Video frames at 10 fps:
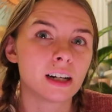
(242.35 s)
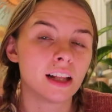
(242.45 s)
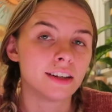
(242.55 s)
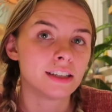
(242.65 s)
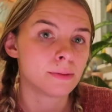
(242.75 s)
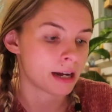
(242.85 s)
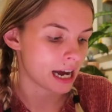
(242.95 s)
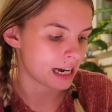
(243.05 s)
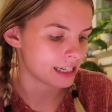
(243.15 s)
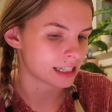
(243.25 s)
colors on my
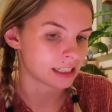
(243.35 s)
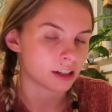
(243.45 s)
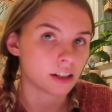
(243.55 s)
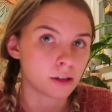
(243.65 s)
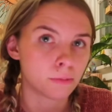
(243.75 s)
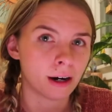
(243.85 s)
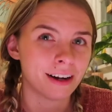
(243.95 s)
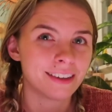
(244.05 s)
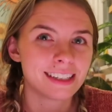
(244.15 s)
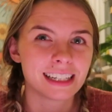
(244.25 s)
eyes, like darker browns,